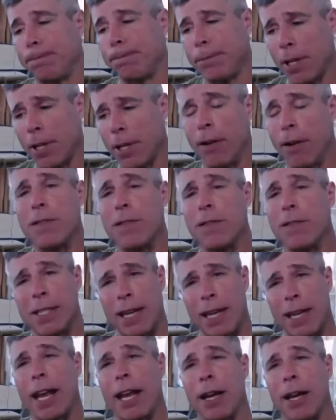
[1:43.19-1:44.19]
of the
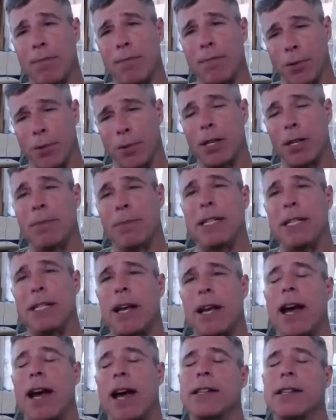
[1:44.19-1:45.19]
same chimney
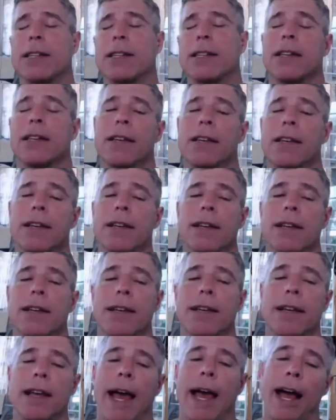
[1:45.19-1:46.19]
size.
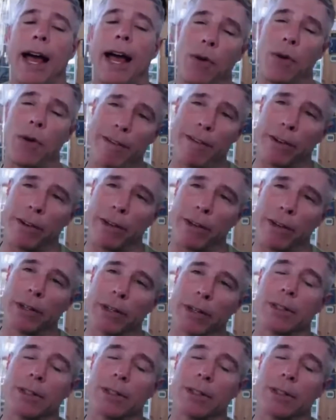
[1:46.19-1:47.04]
However,